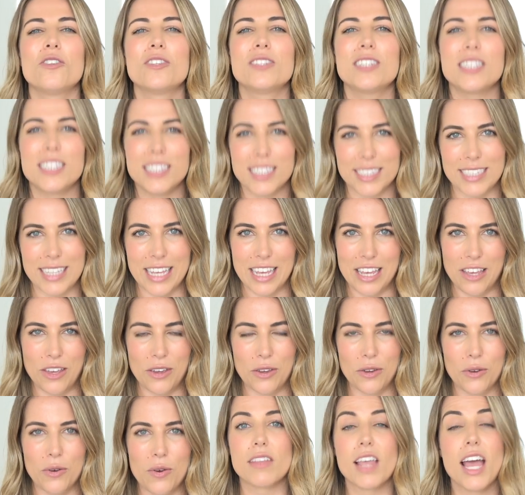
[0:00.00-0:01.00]
to see
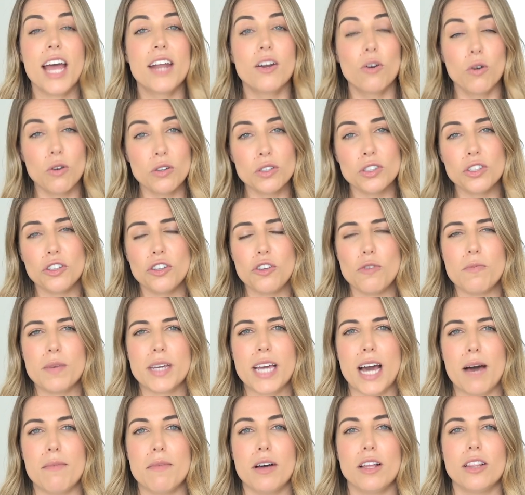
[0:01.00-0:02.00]
you. And also you
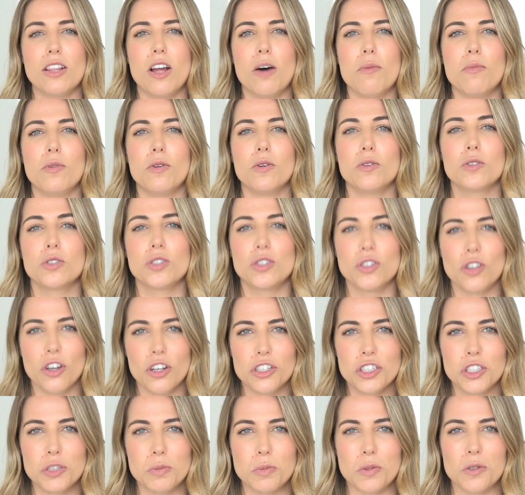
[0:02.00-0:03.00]
become a lot more
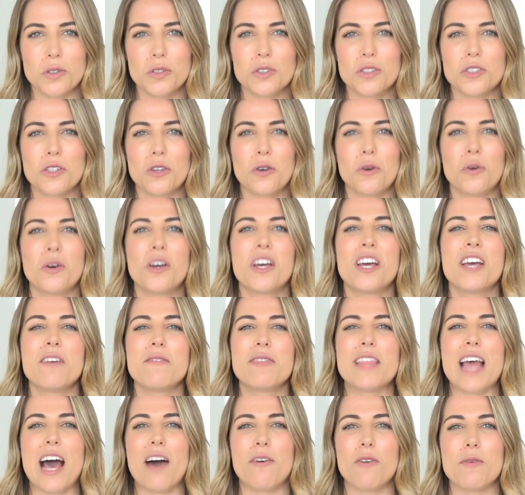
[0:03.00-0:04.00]
searchable. So
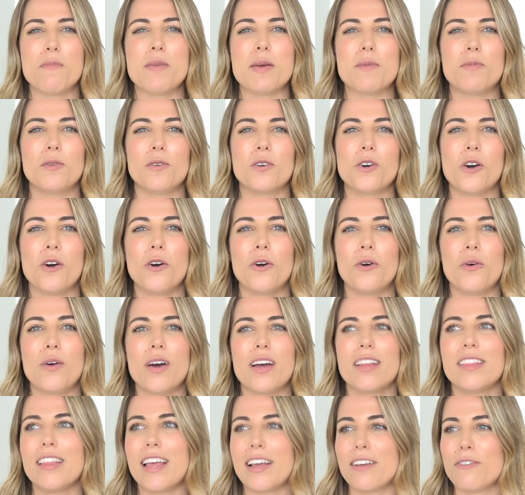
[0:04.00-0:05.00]
now when people
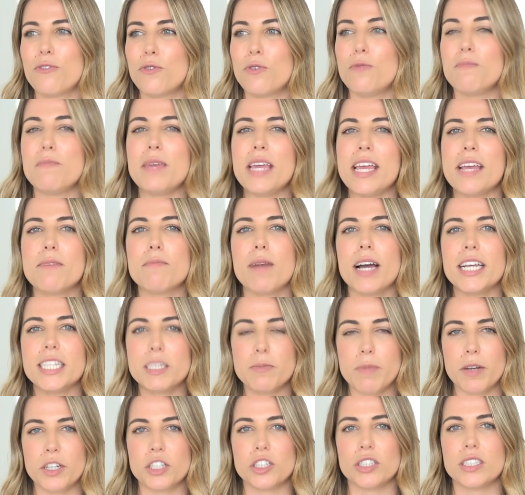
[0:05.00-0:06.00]
go, like for me, my
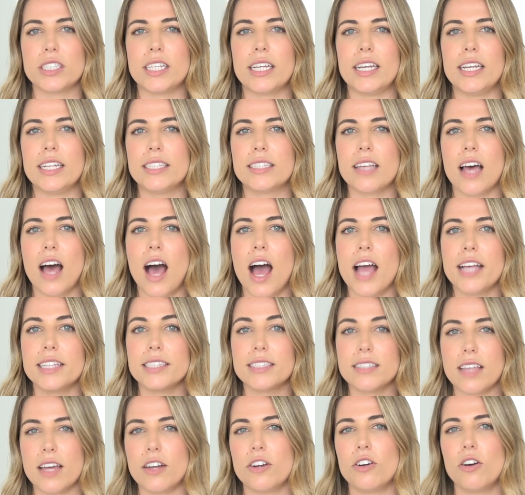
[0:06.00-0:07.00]
specialty is I
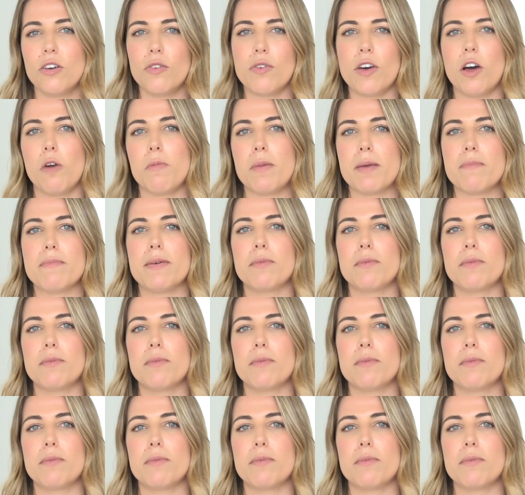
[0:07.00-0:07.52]
started off helping